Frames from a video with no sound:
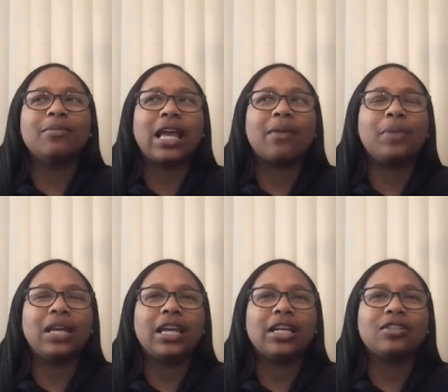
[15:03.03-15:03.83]
like
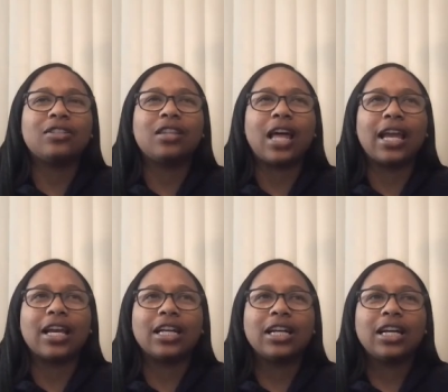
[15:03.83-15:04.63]
being like
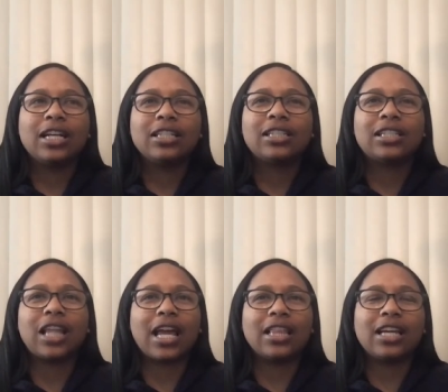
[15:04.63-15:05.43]

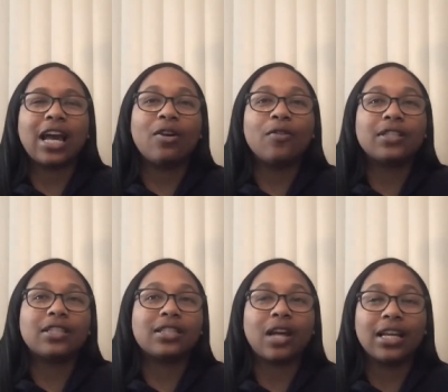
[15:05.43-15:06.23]
slightly I don't know if it's
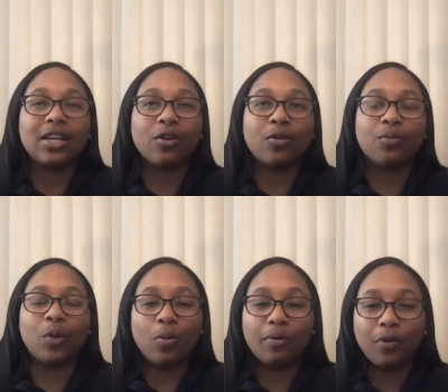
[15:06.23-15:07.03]
slightly or
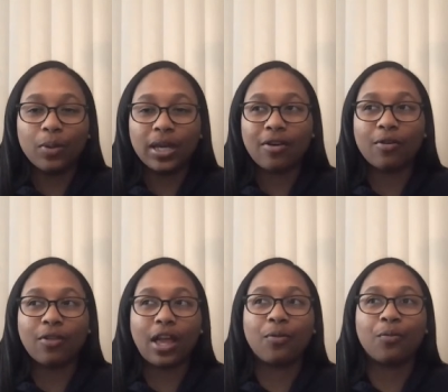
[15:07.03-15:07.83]
homophobic or
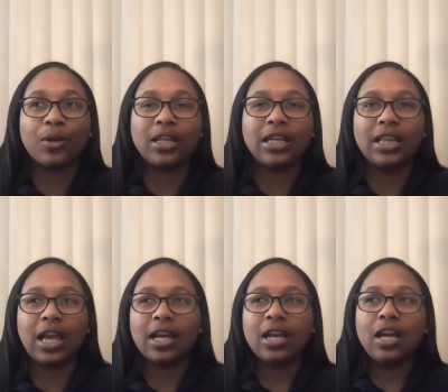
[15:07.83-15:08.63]
like really
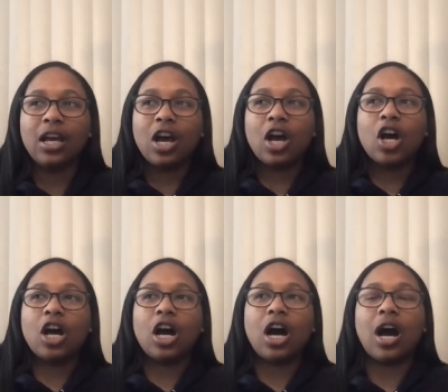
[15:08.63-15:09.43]
like
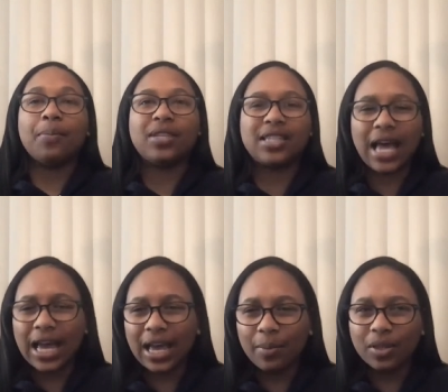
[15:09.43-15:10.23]

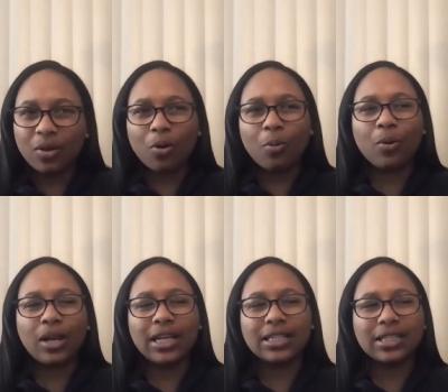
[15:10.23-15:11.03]
upset. But the whole
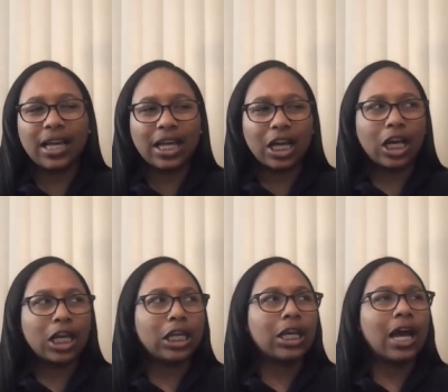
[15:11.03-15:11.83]
point is like,
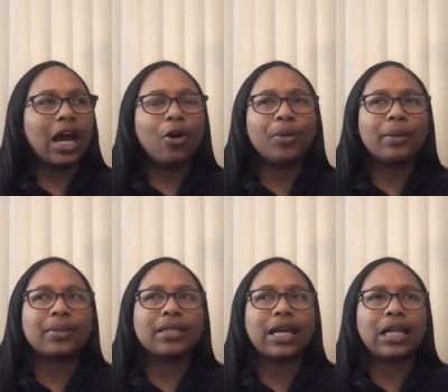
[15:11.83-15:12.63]
yeah, I would be
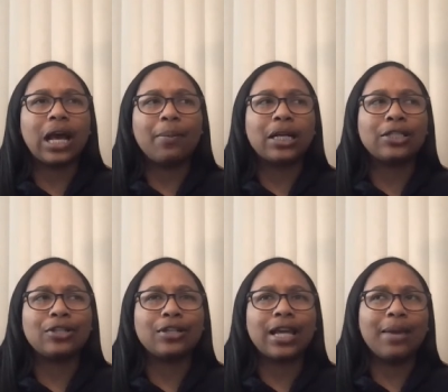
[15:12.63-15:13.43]
upset not because you're
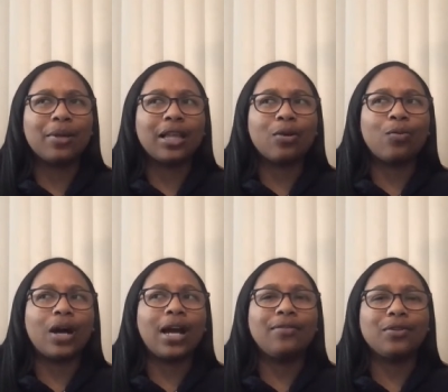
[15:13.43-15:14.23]
gay, but like,
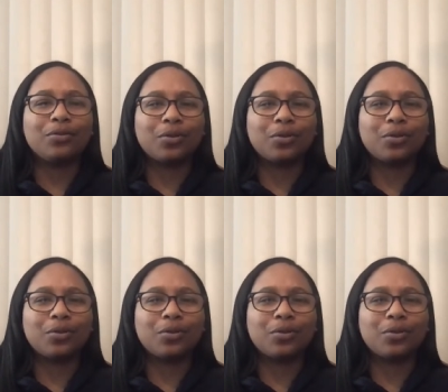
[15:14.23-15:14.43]
why haven't you